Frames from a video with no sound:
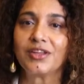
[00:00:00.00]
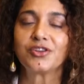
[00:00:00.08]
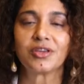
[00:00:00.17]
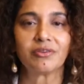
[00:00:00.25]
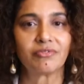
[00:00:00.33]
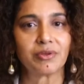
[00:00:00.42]

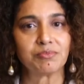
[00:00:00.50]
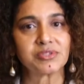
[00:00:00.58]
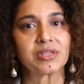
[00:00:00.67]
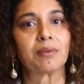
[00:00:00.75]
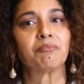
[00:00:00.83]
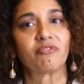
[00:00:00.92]
to give them
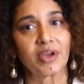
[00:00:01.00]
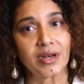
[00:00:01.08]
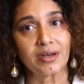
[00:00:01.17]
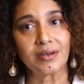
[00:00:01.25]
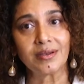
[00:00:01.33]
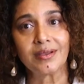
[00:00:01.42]
some
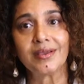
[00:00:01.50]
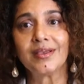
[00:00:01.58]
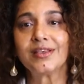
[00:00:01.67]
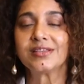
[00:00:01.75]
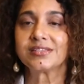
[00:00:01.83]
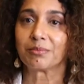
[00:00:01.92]
fun,
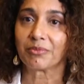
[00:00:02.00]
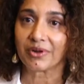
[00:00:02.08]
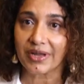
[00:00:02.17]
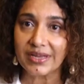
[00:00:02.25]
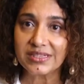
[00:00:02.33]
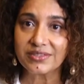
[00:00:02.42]
some
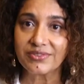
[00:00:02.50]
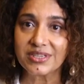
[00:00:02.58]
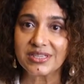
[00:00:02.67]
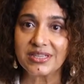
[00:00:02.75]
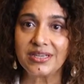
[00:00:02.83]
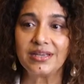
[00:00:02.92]

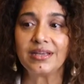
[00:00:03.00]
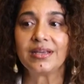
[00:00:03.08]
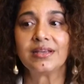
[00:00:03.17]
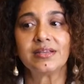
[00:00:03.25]
creativity,